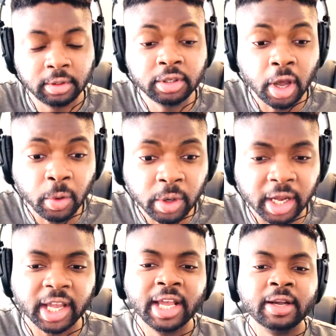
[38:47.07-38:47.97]
No
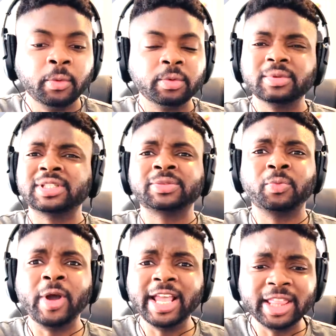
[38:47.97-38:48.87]
luck.
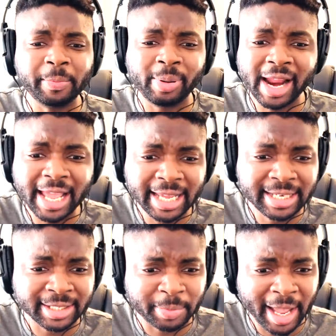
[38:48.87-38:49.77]
Where are the
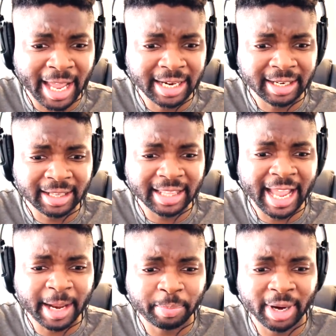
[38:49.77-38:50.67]
planes, man? They
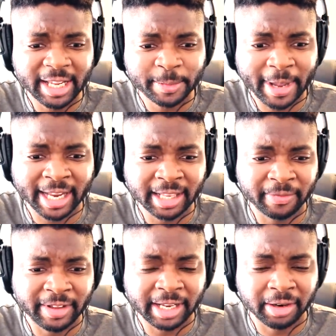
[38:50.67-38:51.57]
had planes back in the
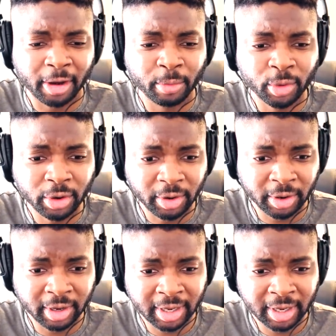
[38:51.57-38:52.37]
Vietnam War.